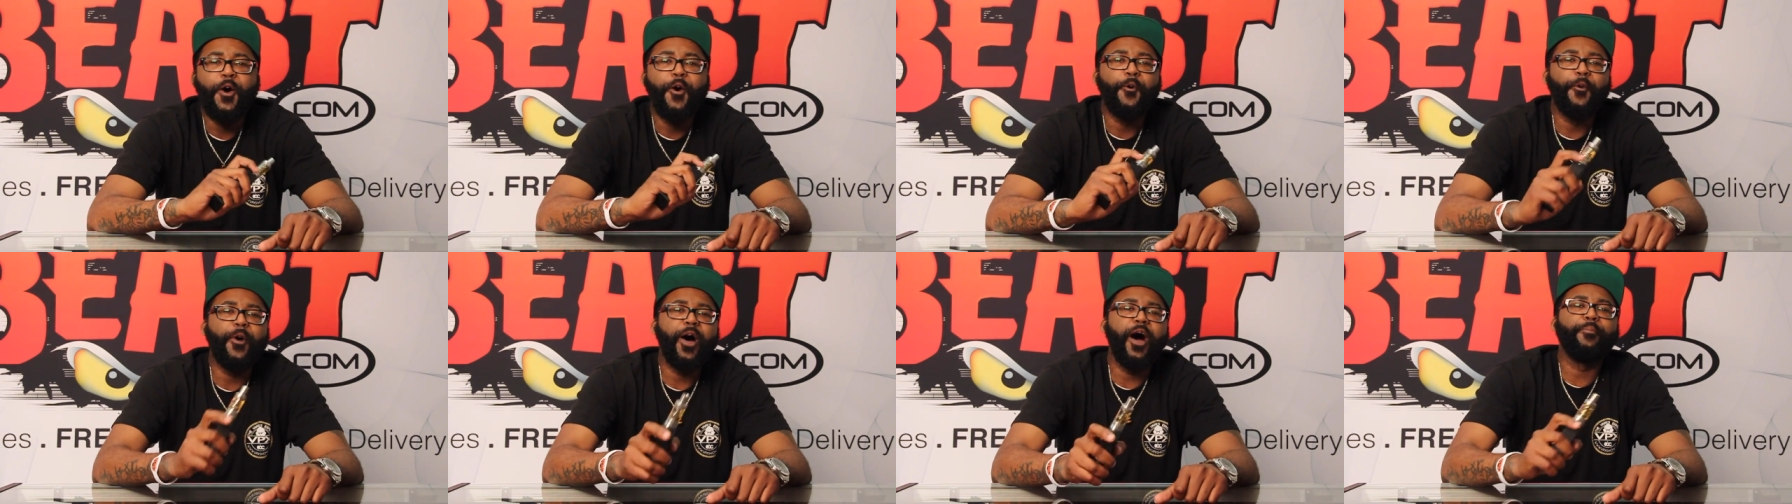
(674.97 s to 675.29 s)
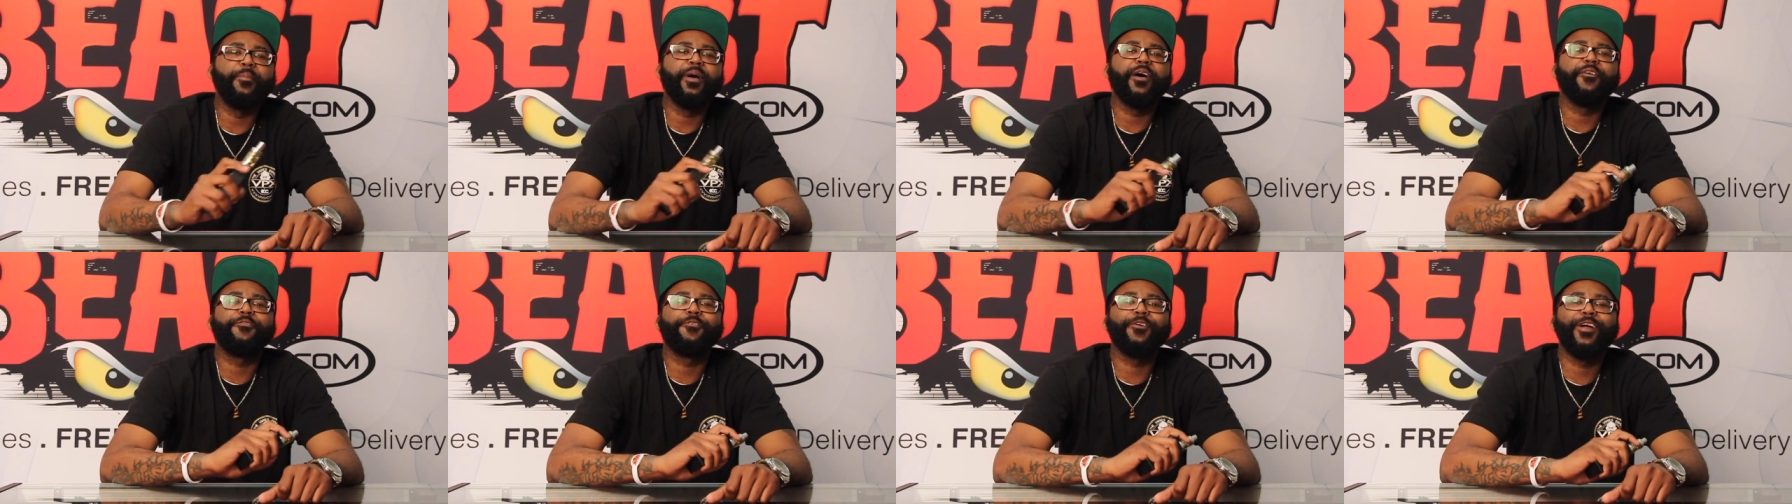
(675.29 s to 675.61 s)

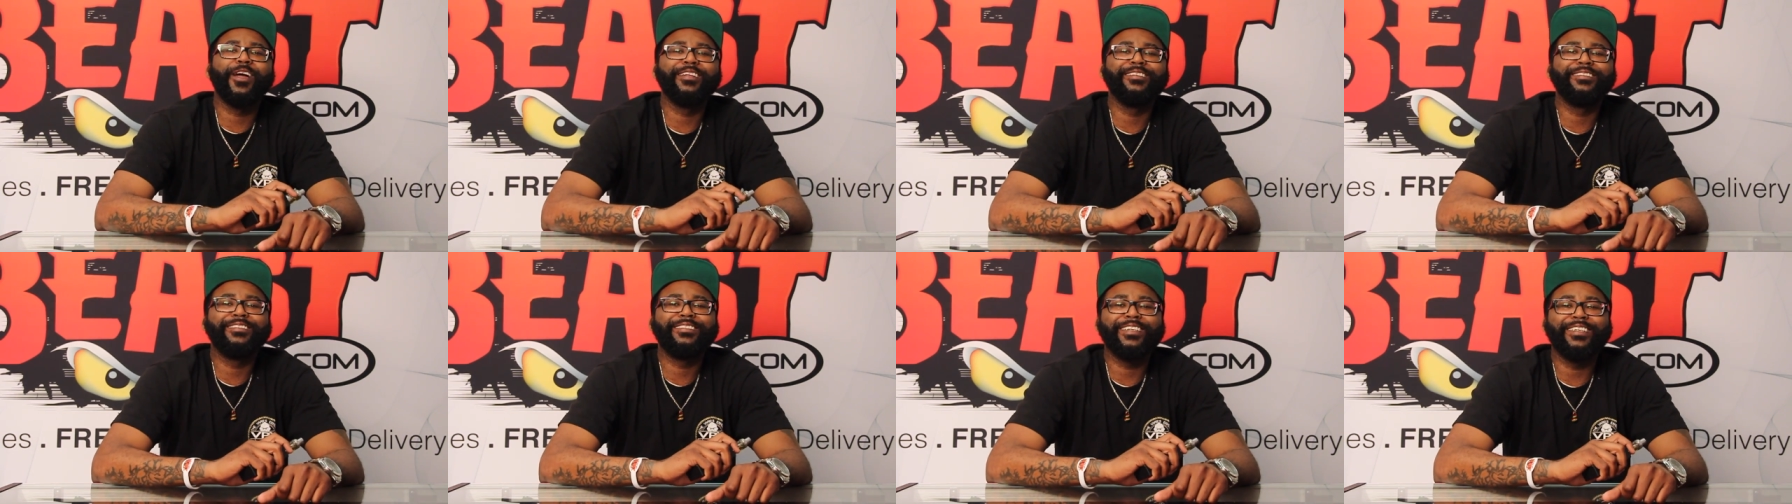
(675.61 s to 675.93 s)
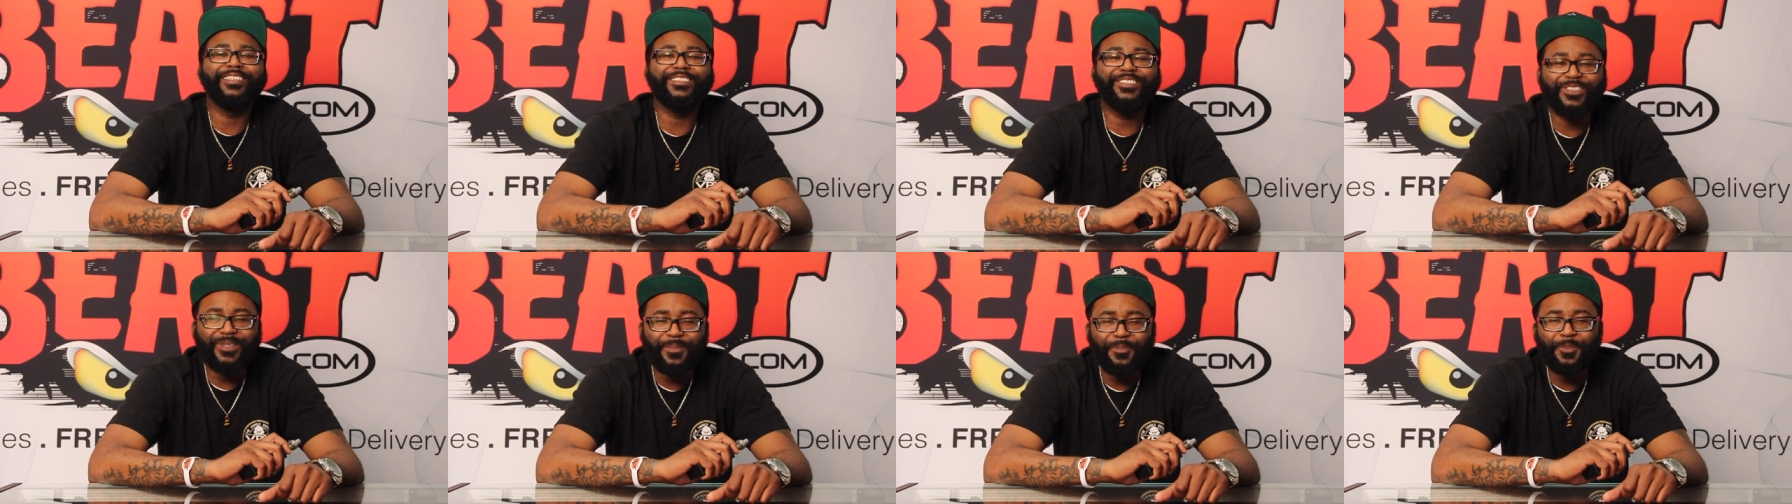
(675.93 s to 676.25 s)
Well, my friends,
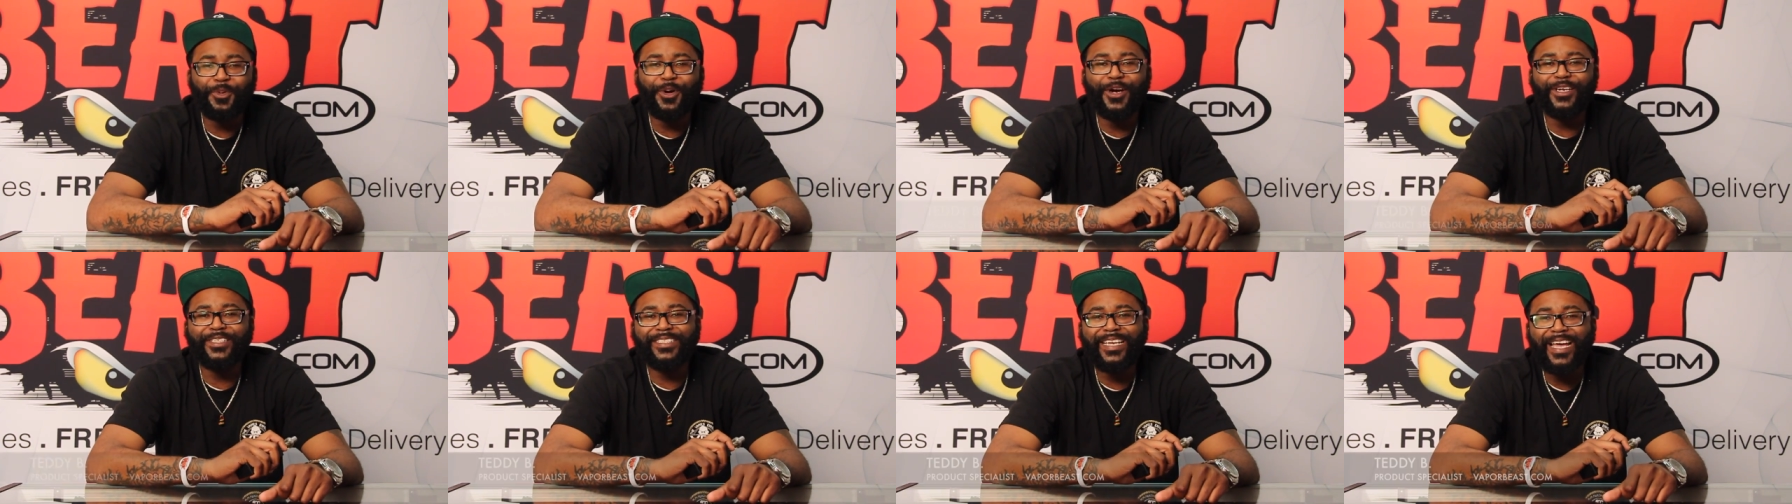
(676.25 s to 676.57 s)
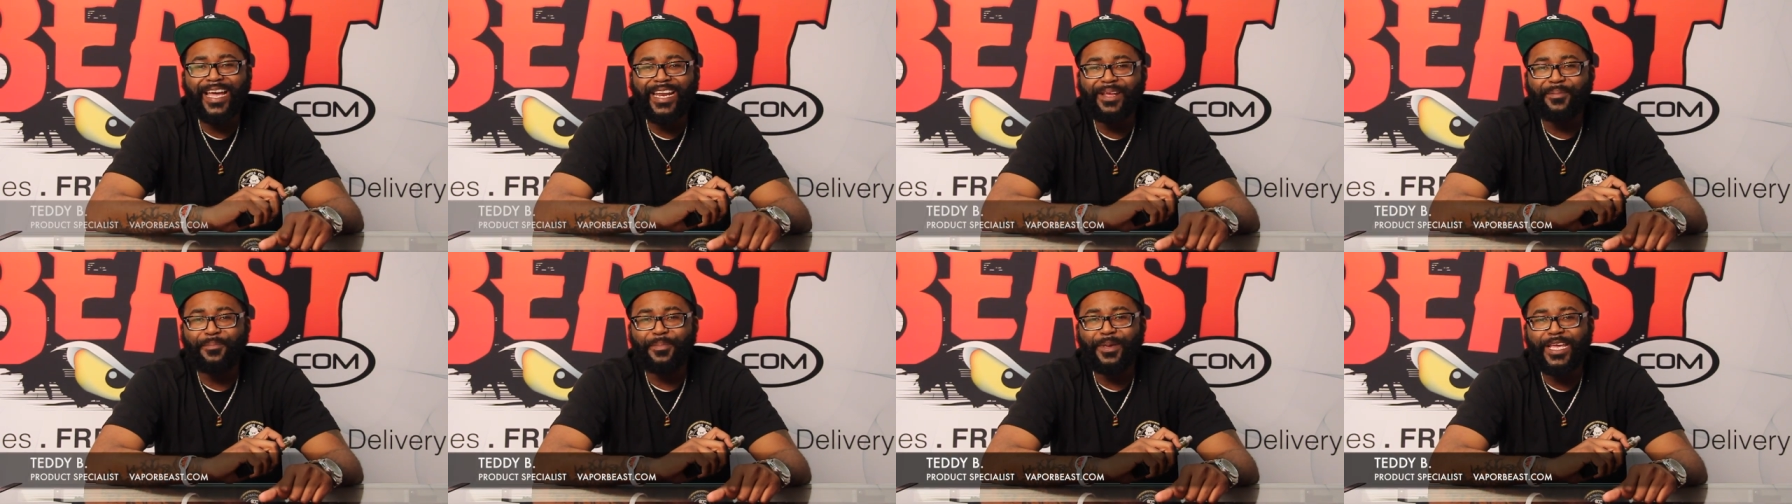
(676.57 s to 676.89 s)
it's your boy
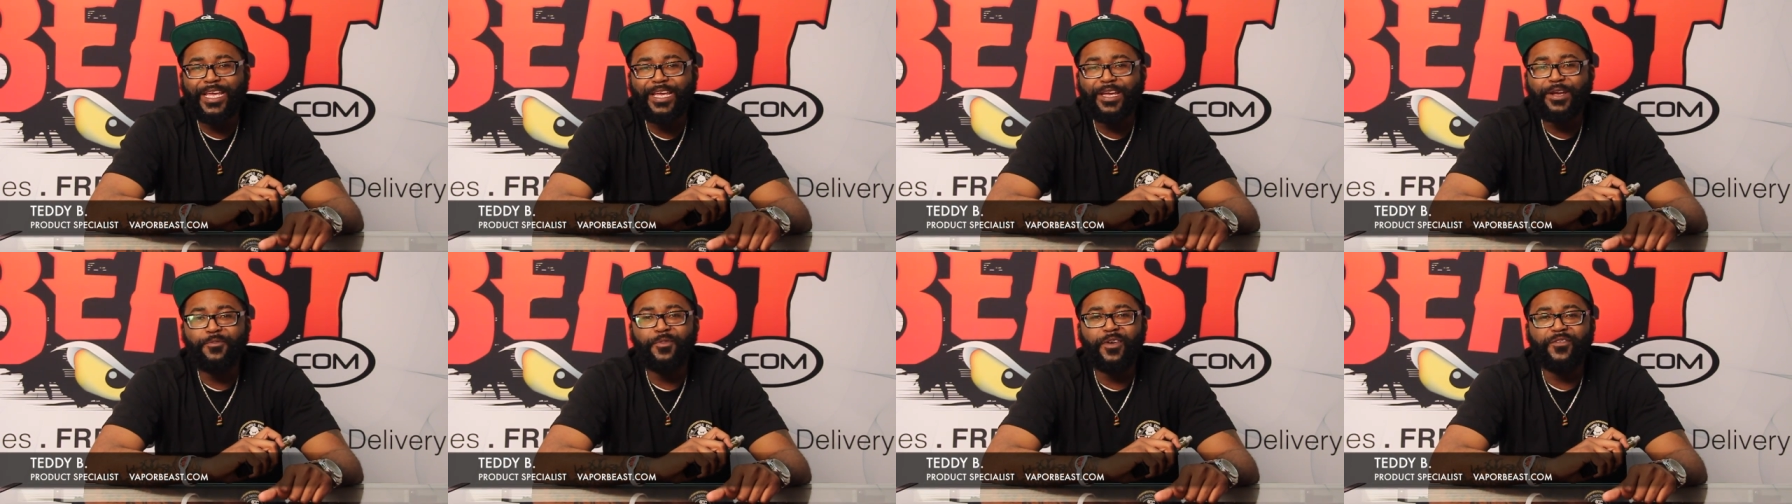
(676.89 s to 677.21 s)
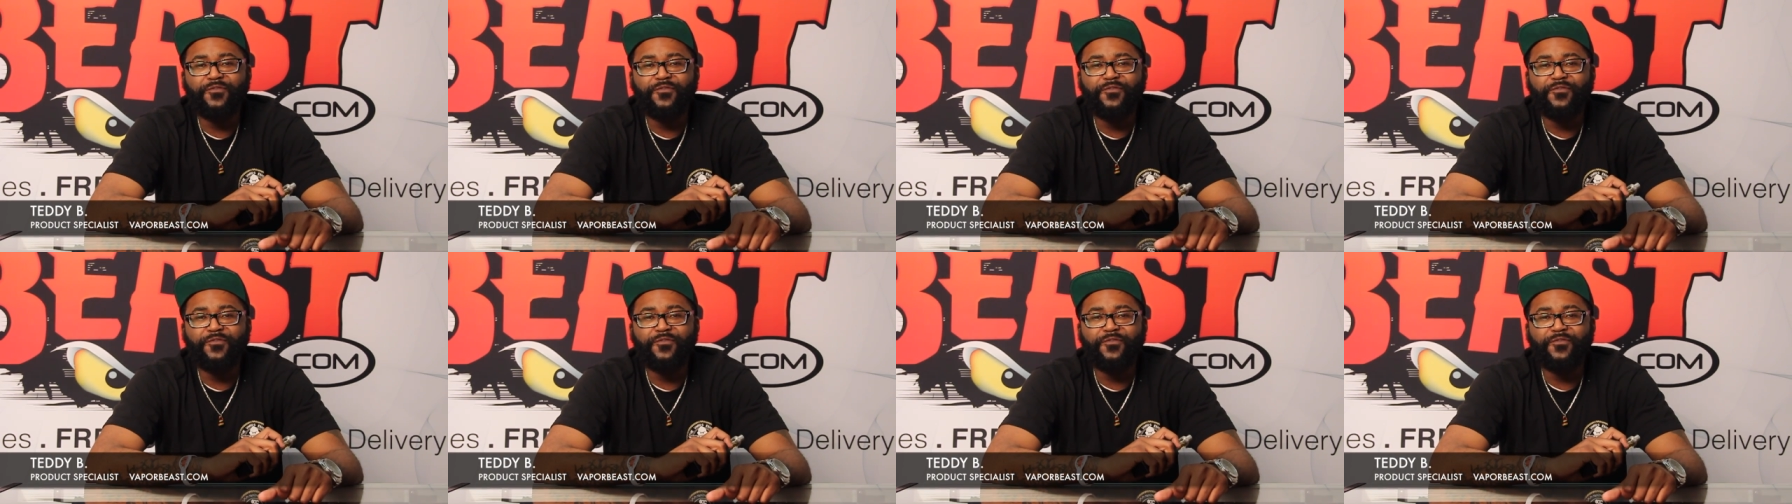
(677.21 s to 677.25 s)
Teddy B